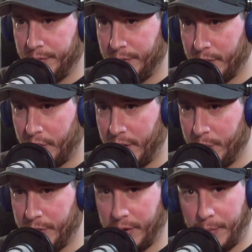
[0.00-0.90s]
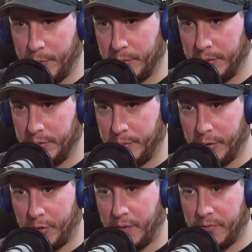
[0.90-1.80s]
Is it all right? What do you think? People would be
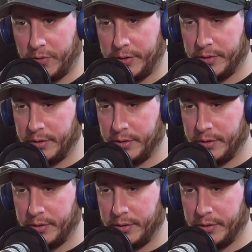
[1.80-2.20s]
pissed off? Sorry?